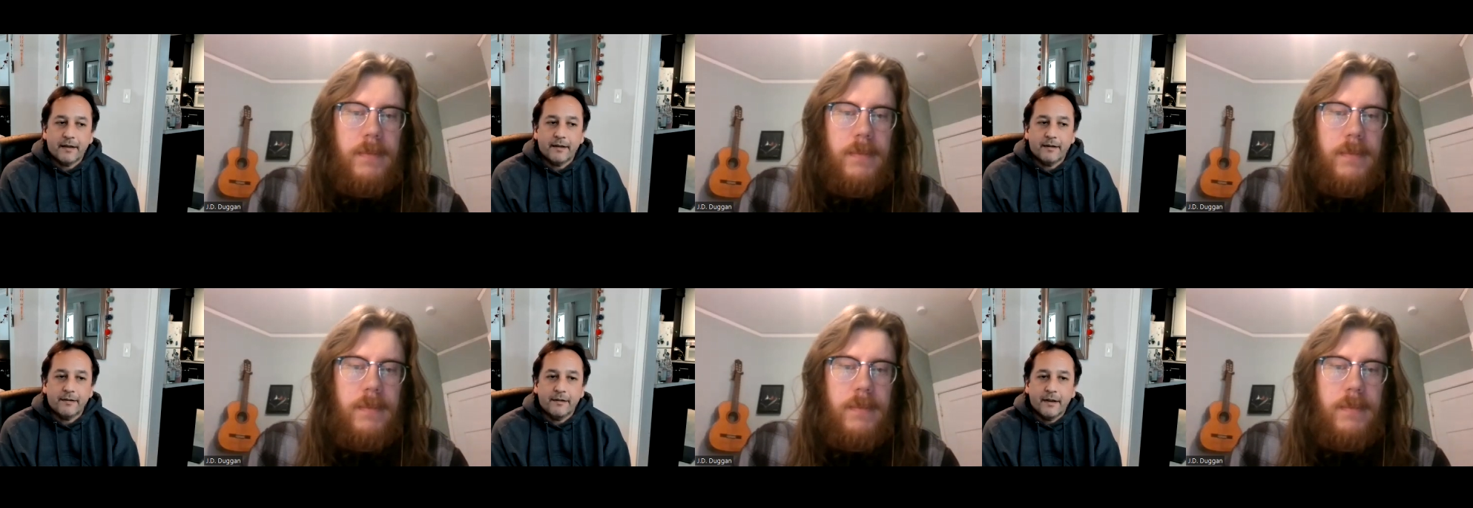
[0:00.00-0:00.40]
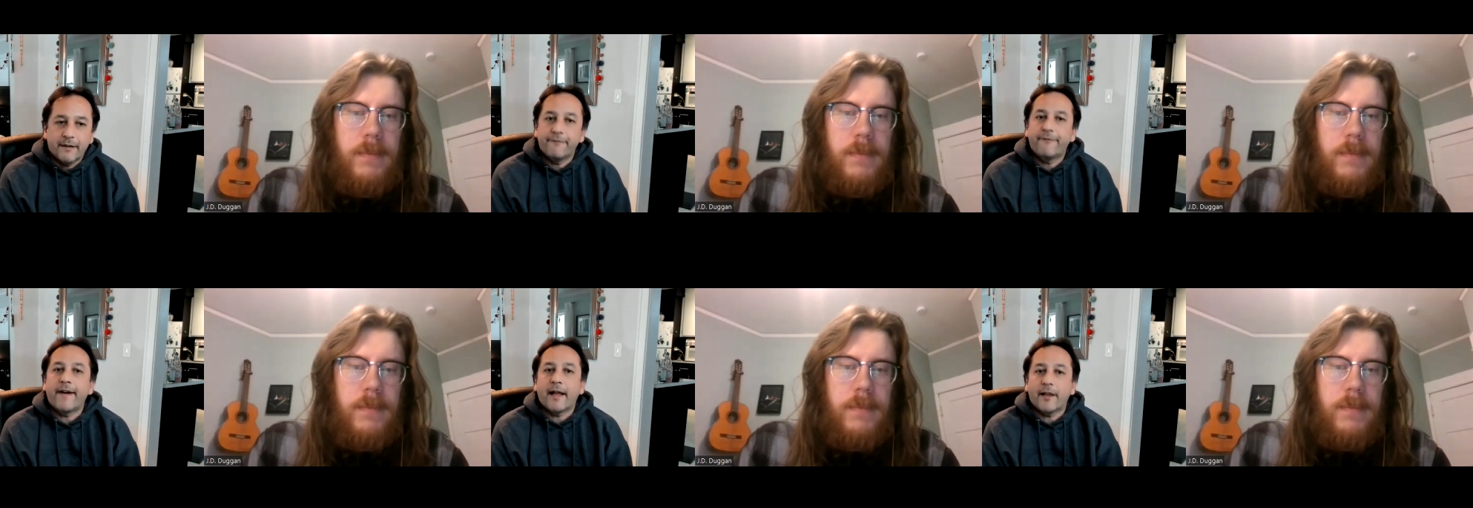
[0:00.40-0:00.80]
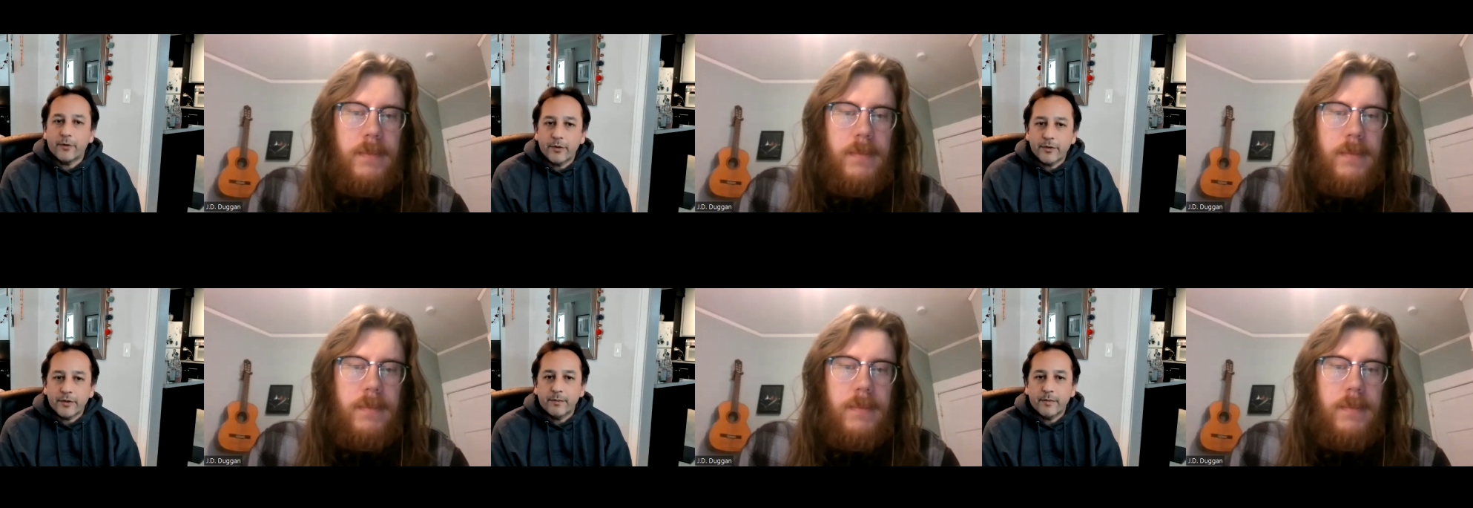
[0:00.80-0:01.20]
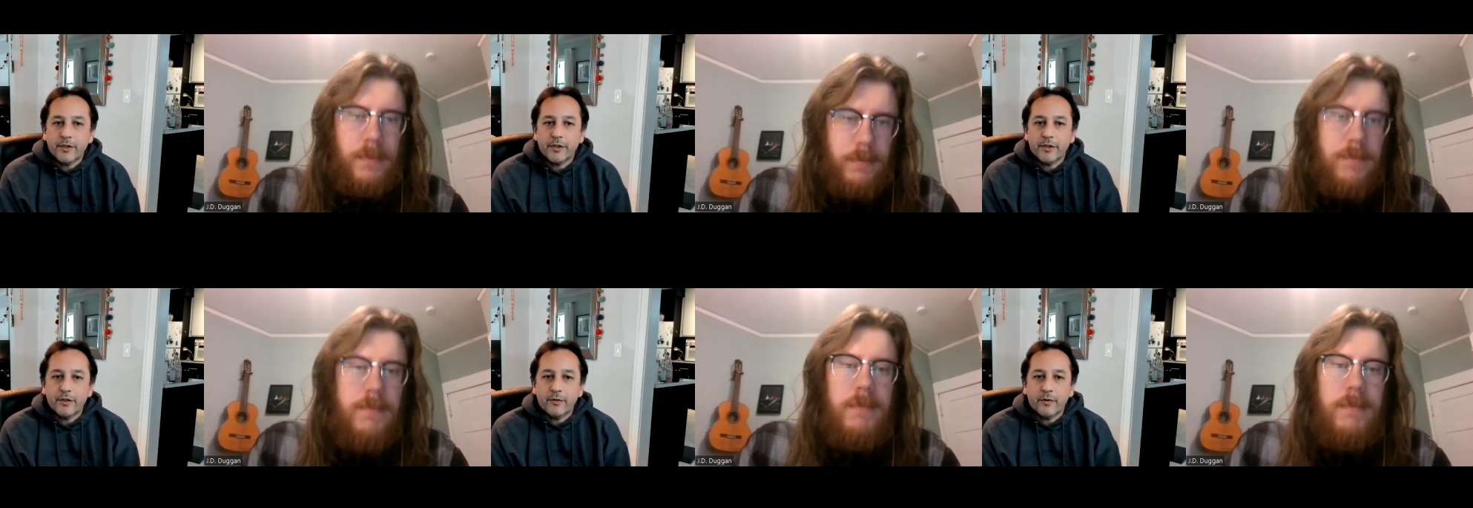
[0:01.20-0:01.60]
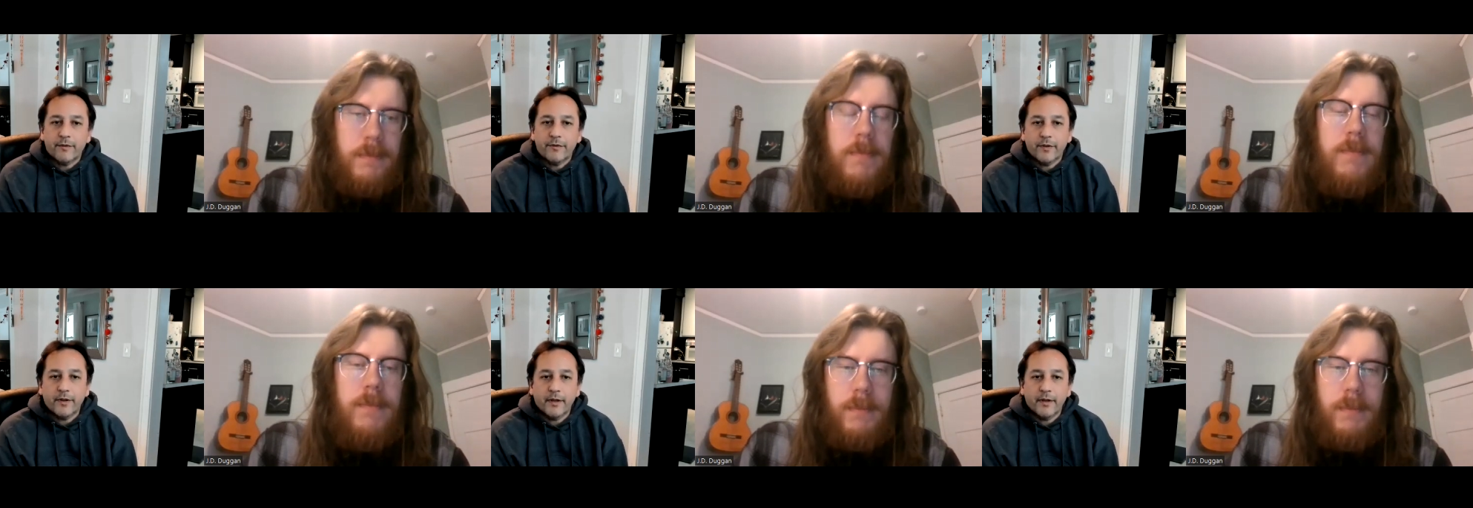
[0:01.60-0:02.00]
Speaker 1: uh, values and
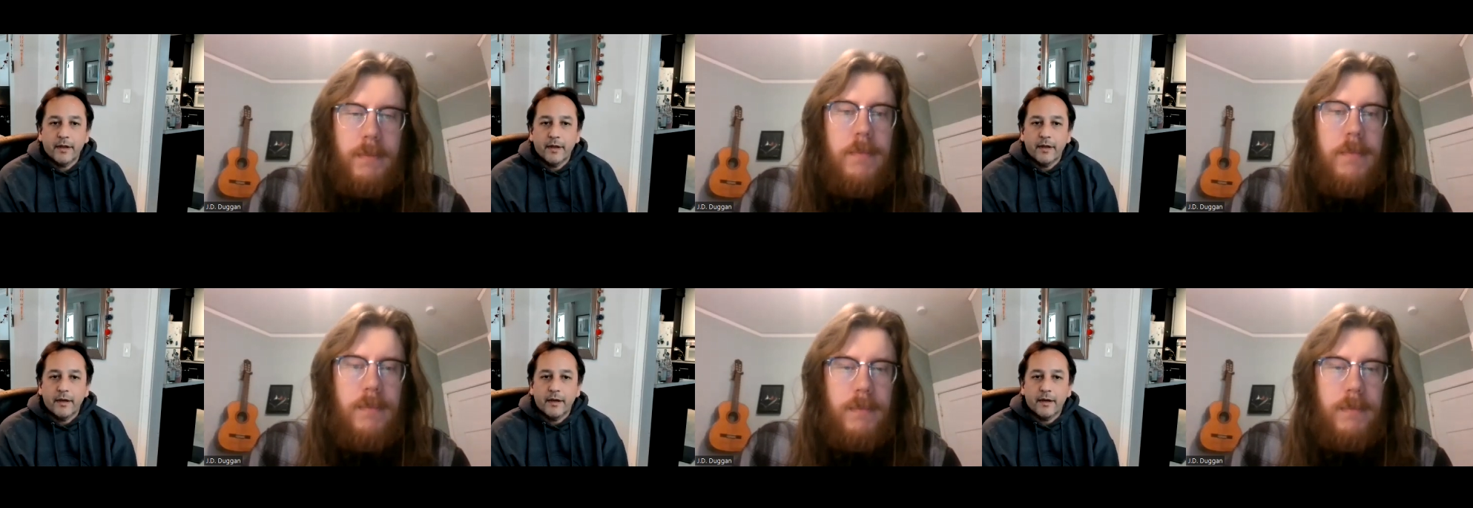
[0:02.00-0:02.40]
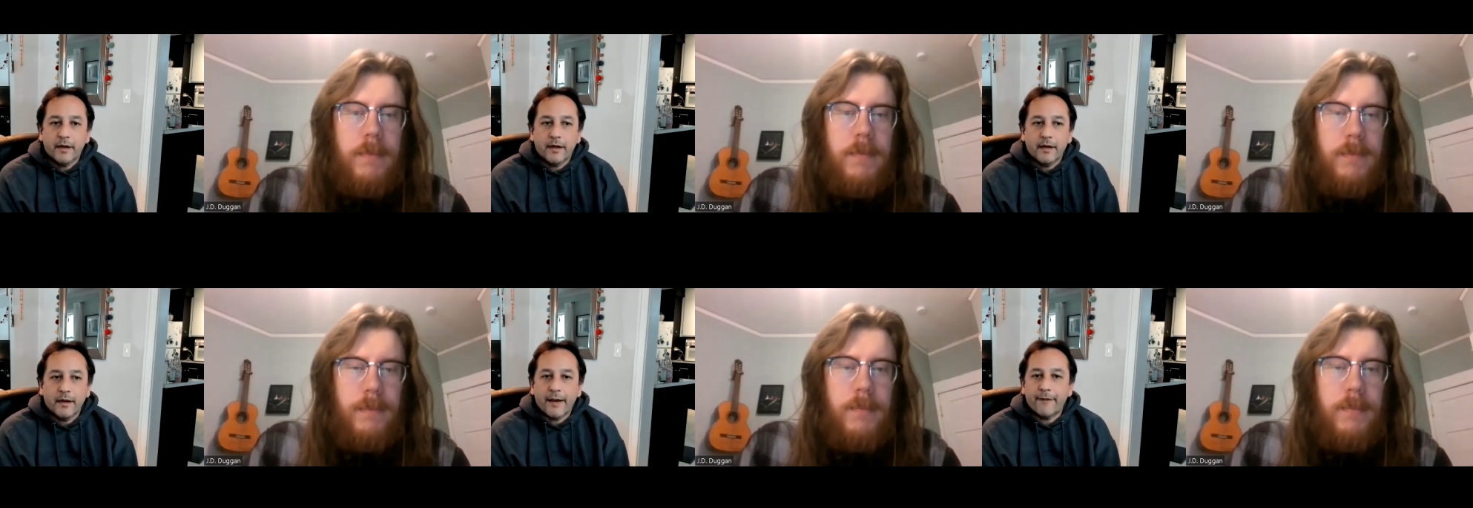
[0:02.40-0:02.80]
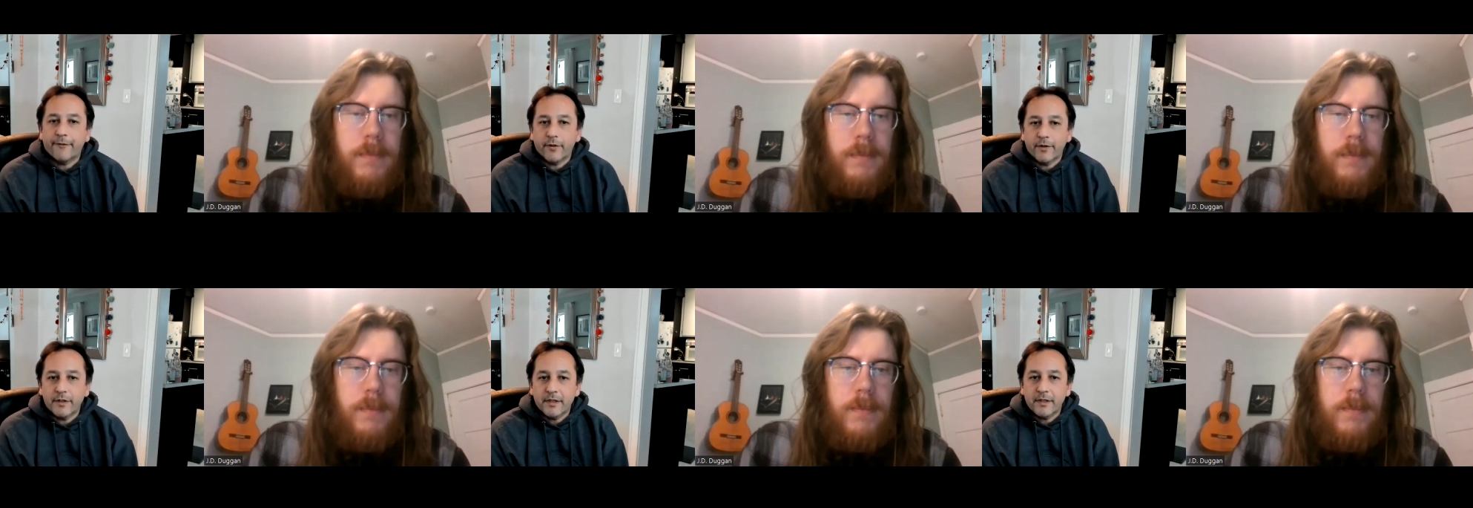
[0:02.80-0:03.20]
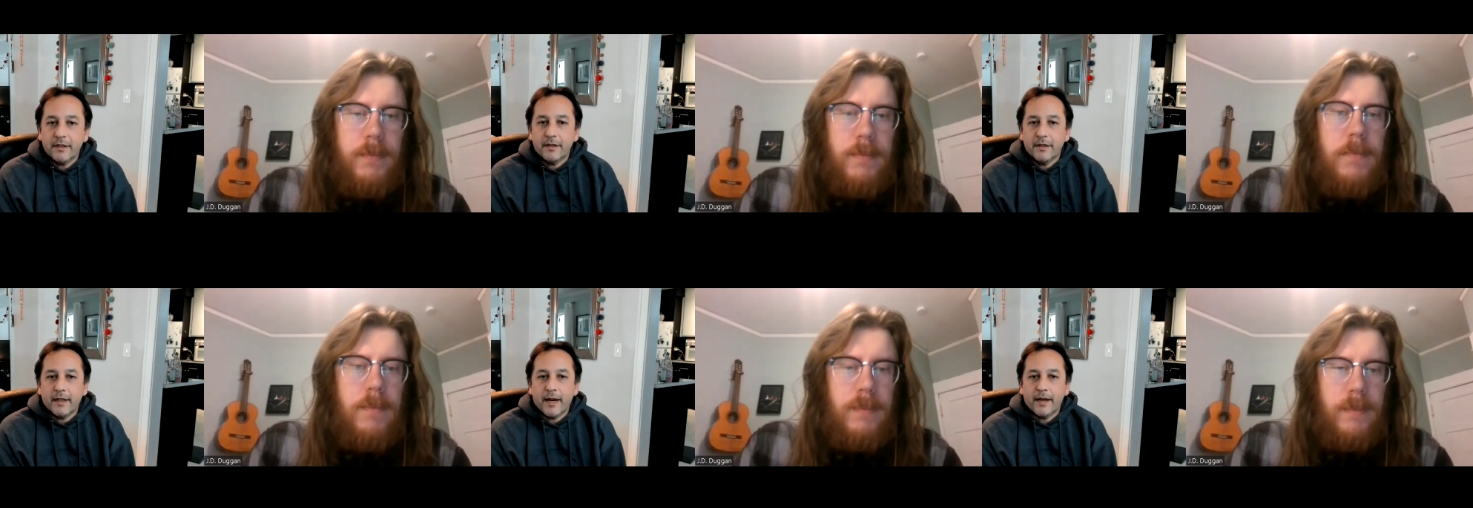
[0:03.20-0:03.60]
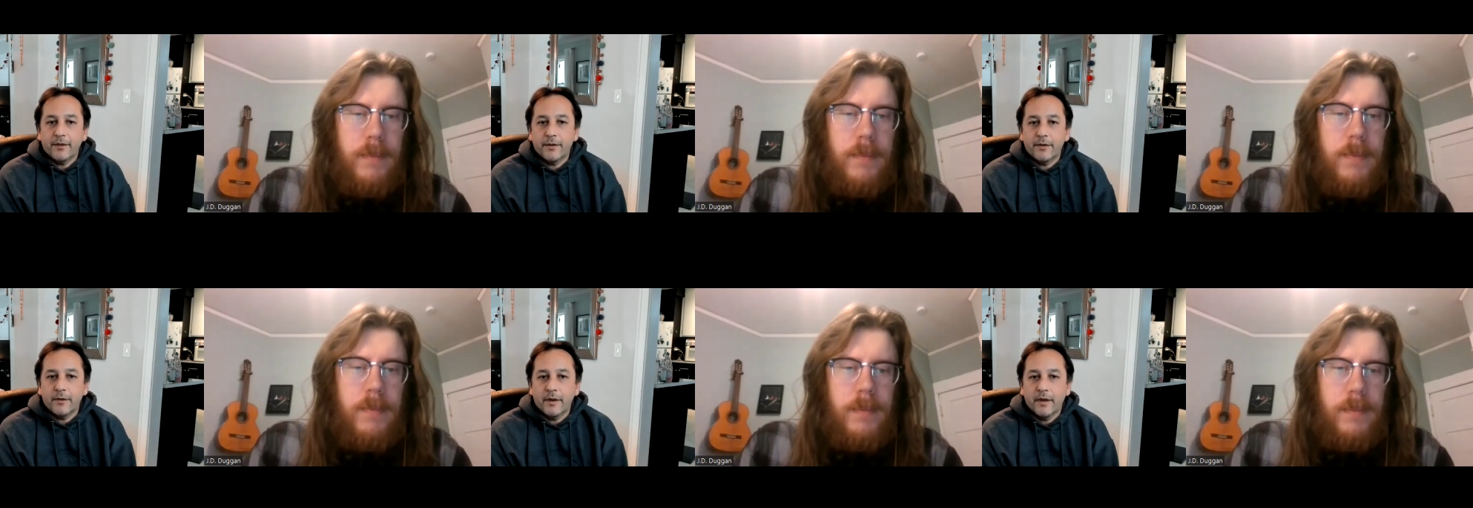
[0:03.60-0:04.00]
mission-driven efforts that I
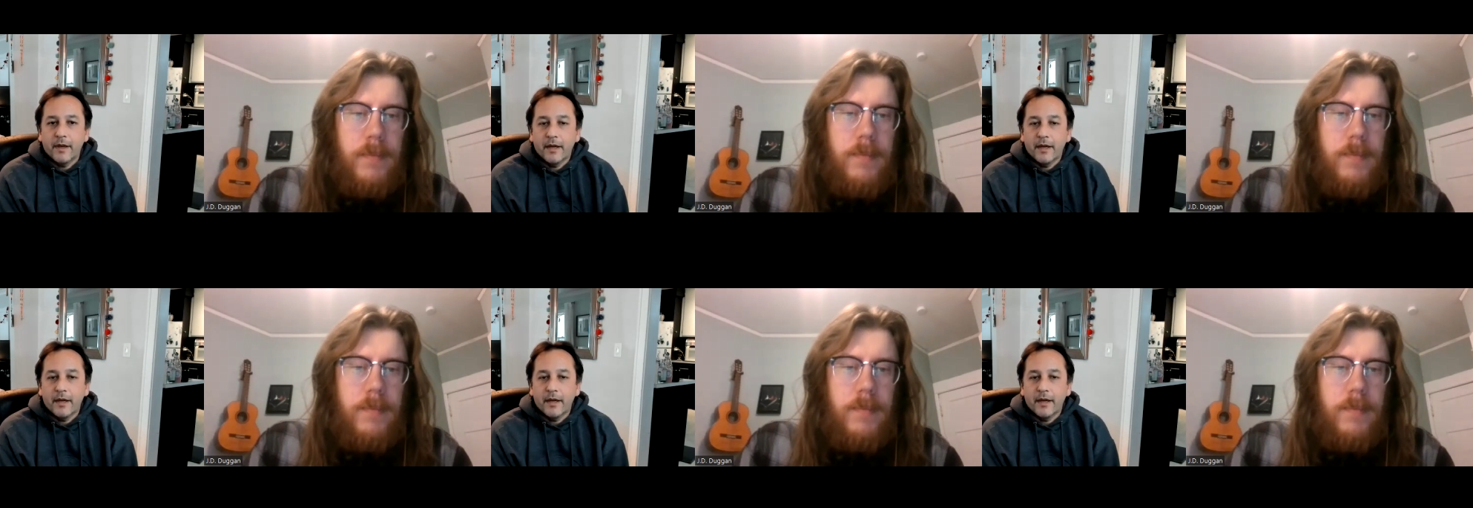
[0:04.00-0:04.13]
do.